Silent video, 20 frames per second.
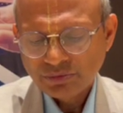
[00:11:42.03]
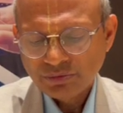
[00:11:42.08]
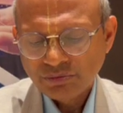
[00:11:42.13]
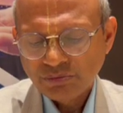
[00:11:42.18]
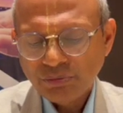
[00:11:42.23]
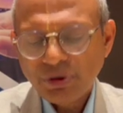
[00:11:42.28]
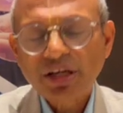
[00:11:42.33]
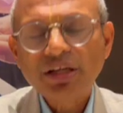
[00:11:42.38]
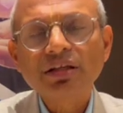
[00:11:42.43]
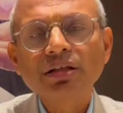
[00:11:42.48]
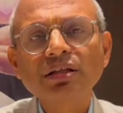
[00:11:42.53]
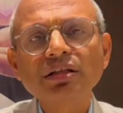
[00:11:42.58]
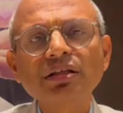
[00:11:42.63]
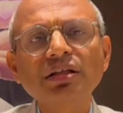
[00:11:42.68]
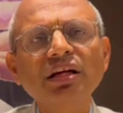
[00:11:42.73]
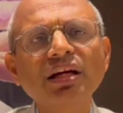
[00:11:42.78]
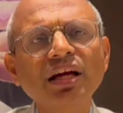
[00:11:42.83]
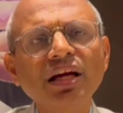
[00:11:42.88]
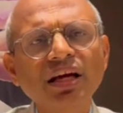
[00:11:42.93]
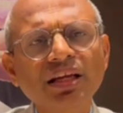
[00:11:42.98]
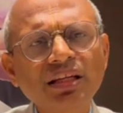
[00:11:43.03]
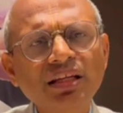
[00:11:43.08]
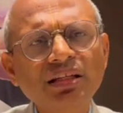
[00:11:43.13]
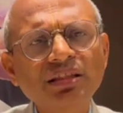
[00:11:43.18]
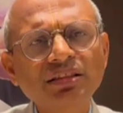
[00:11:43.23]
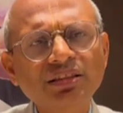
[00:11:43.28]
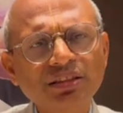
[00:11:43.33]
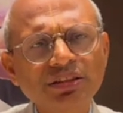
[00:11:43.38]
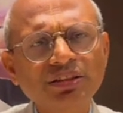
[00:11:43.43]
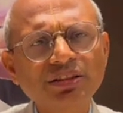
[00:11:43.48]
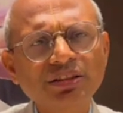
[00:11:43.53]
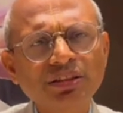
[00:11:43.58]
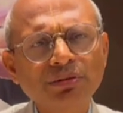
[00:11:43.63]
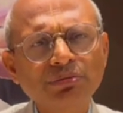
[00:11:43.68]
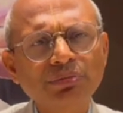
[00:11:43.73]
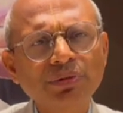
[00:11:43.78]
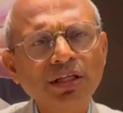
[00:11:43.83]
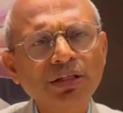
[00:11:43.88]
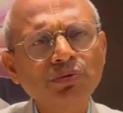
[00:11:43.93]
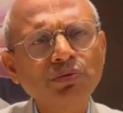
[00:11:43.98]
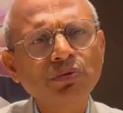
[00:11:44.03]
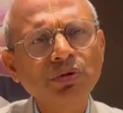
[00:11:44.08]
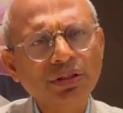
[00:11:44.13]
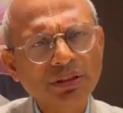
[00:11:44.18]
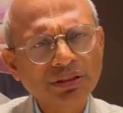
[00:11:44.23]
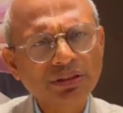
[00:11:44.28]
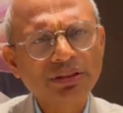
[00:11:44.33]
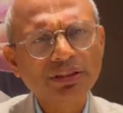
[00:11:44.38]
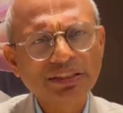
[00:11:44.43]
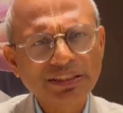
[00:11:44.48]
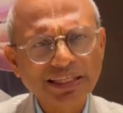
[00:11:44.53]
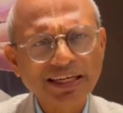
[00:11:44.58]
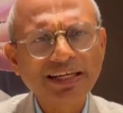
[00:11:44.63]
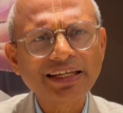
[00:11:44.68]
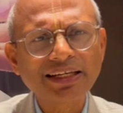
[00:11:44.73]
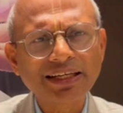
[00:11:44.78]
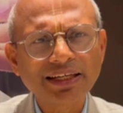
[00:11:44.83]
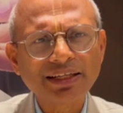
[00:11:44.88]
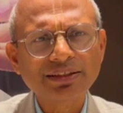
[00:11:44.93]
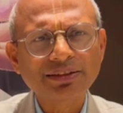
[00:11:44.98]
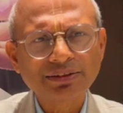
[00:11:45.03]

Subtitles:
But any system that works on data